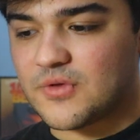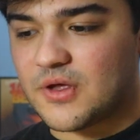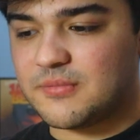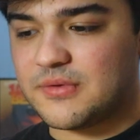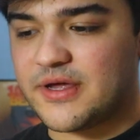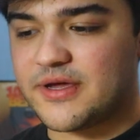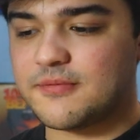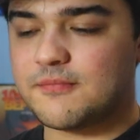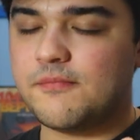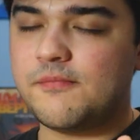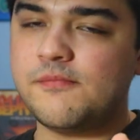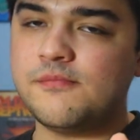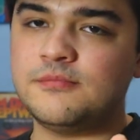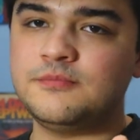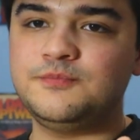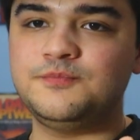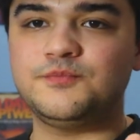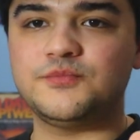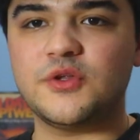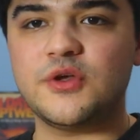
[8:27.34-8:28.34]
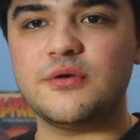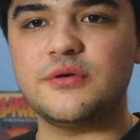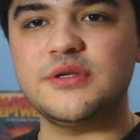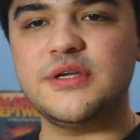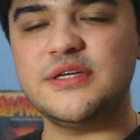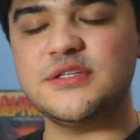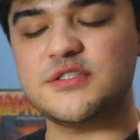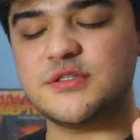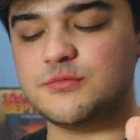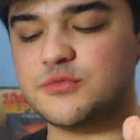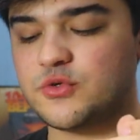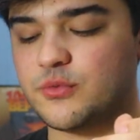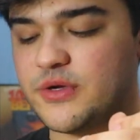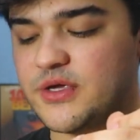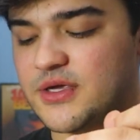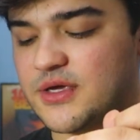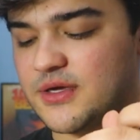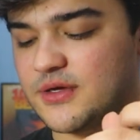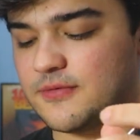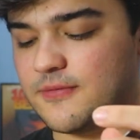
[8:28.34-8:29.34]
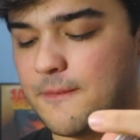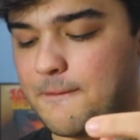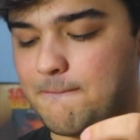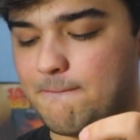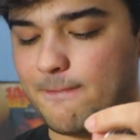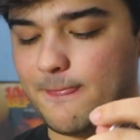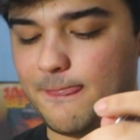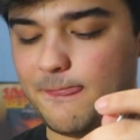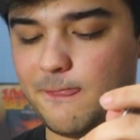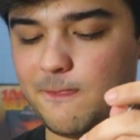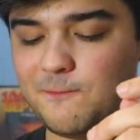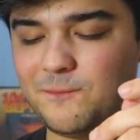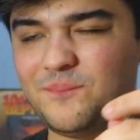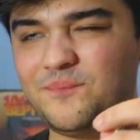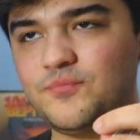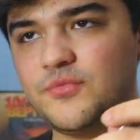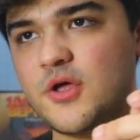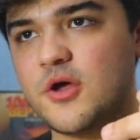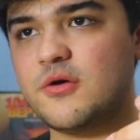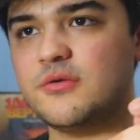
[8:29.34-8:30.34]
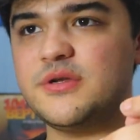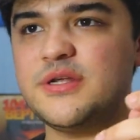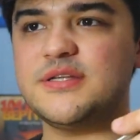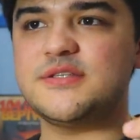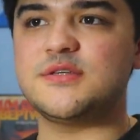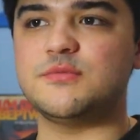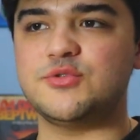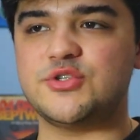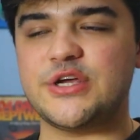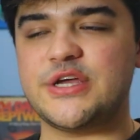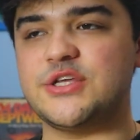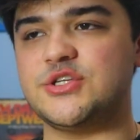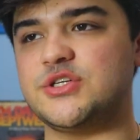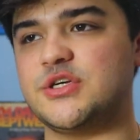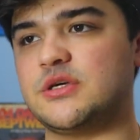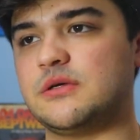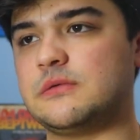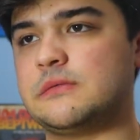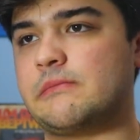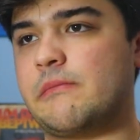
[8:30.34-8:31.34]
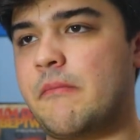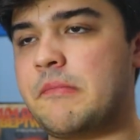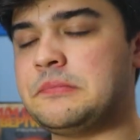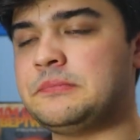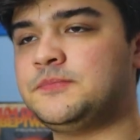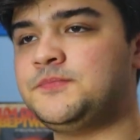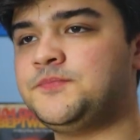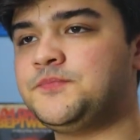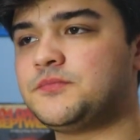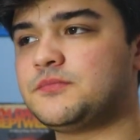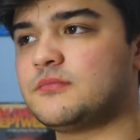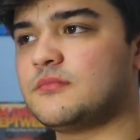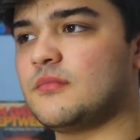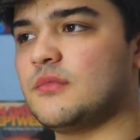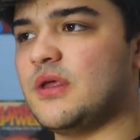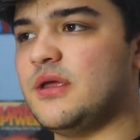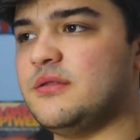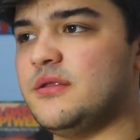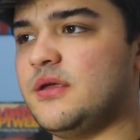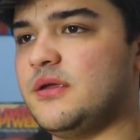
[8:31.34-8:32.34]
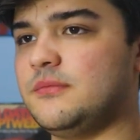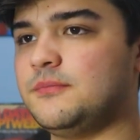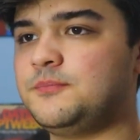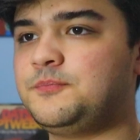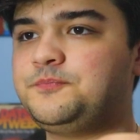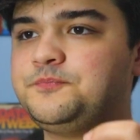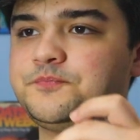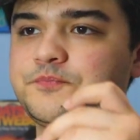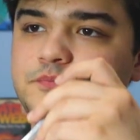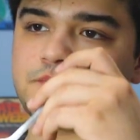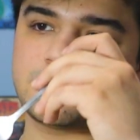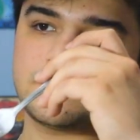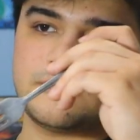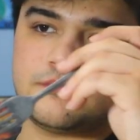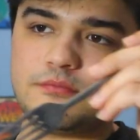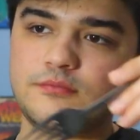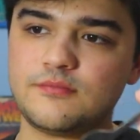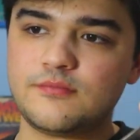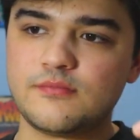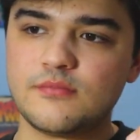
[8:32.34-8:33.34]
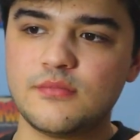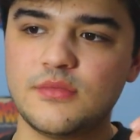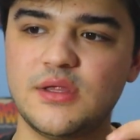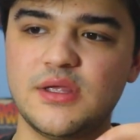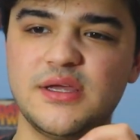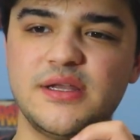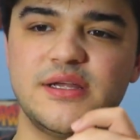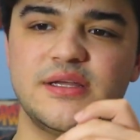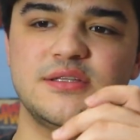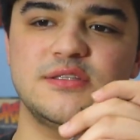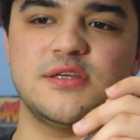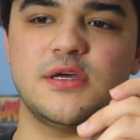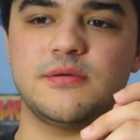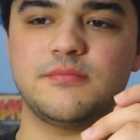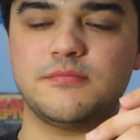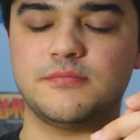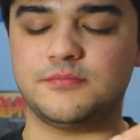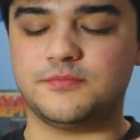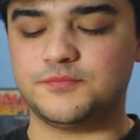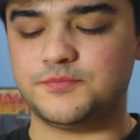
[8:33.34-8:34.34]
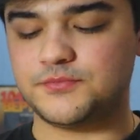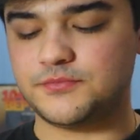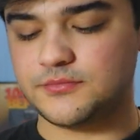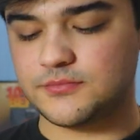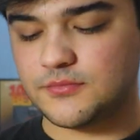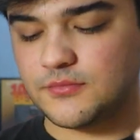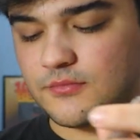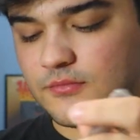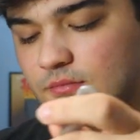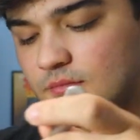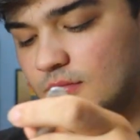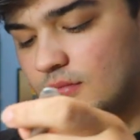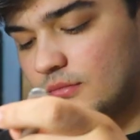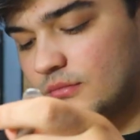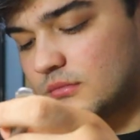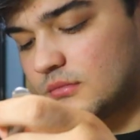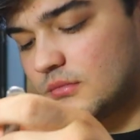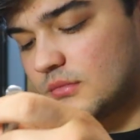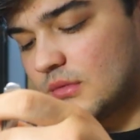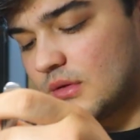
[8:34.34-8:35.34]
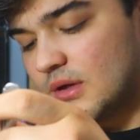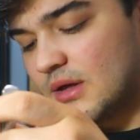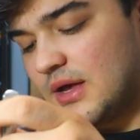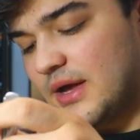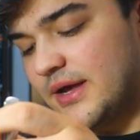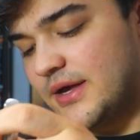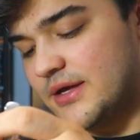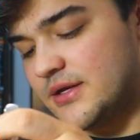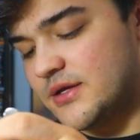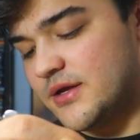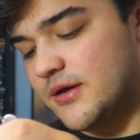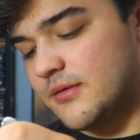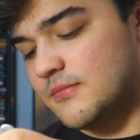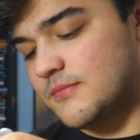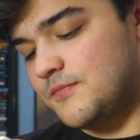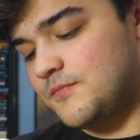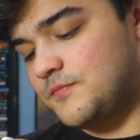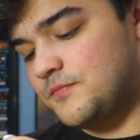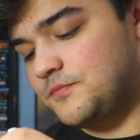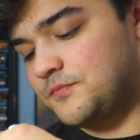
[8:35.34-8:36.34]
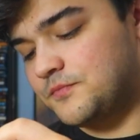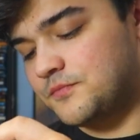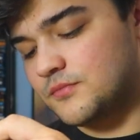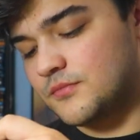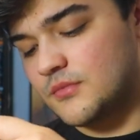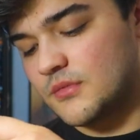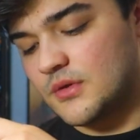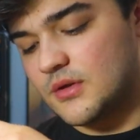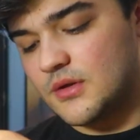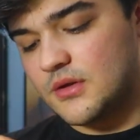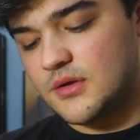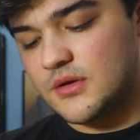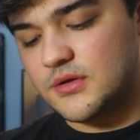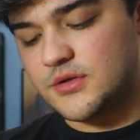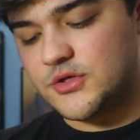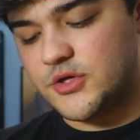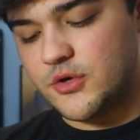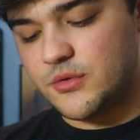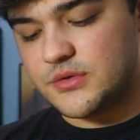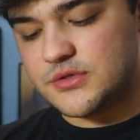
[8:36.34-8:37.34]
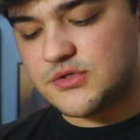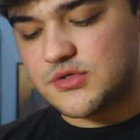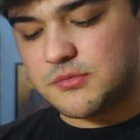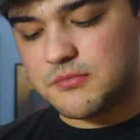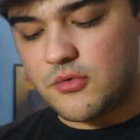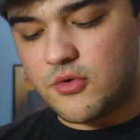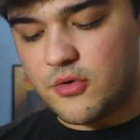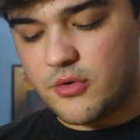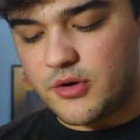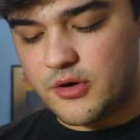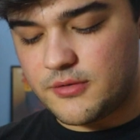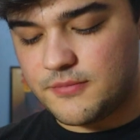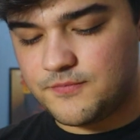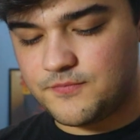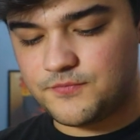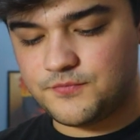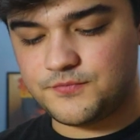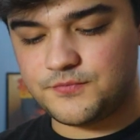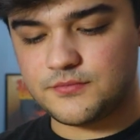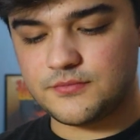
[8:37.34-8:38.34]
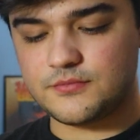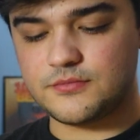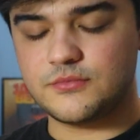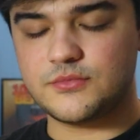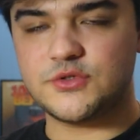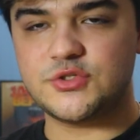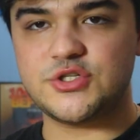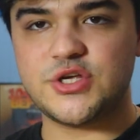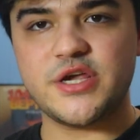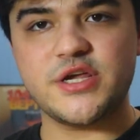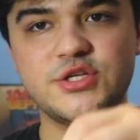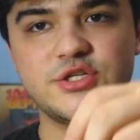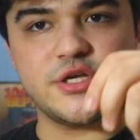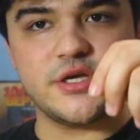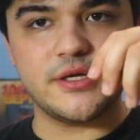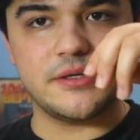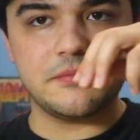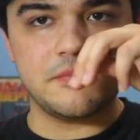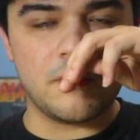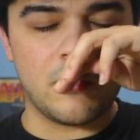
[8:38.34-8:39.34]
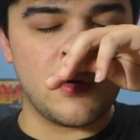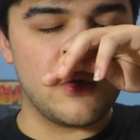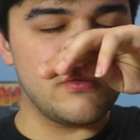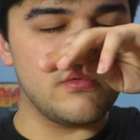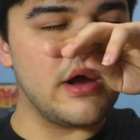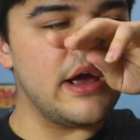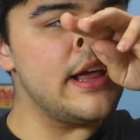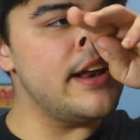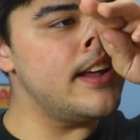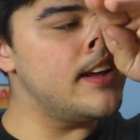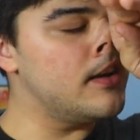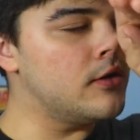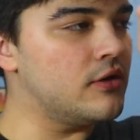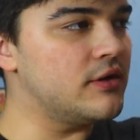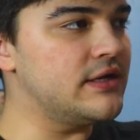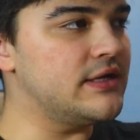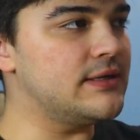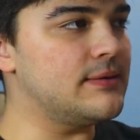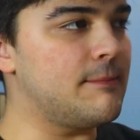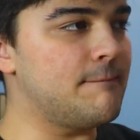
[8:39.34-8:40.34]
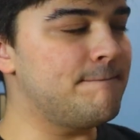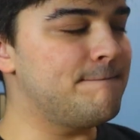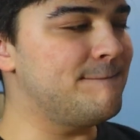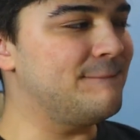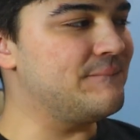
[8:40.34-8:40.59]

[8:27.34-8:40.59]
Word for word: I'm like, mm, no, it needs some tweaking. Mm, no, it needs some changing. And then it ends up, I end up doing some more, changing, more writing on it.